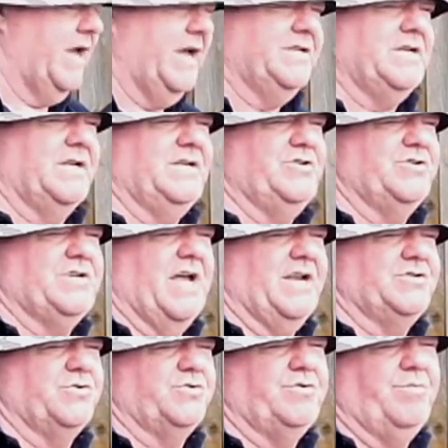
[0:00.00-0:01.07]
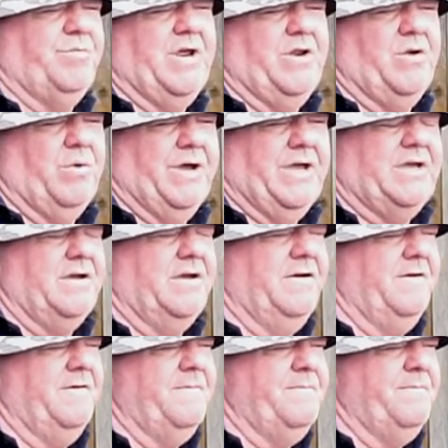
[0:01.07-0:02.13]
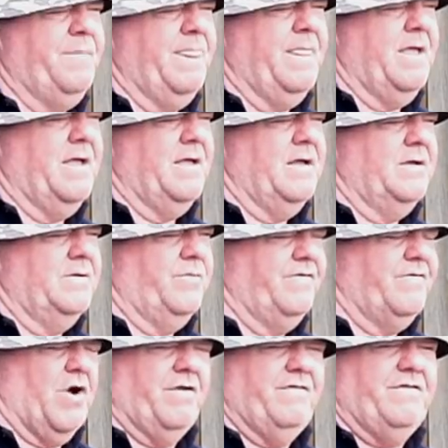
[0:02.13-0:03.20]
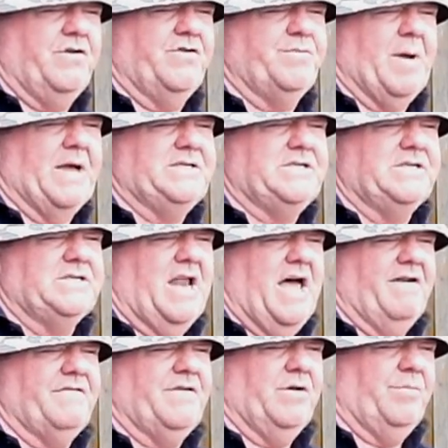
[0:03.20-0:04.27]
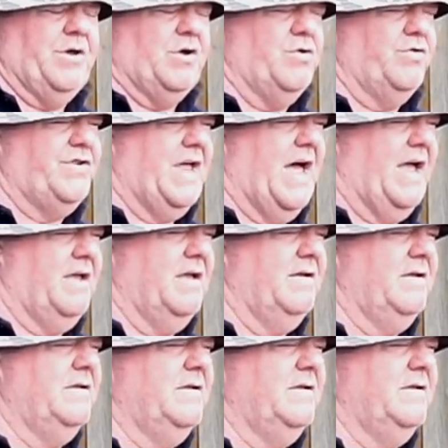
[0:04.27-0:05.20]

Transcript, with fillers: these and just get in touch with me in the week. We've got a few spaces left. It'll be a good day.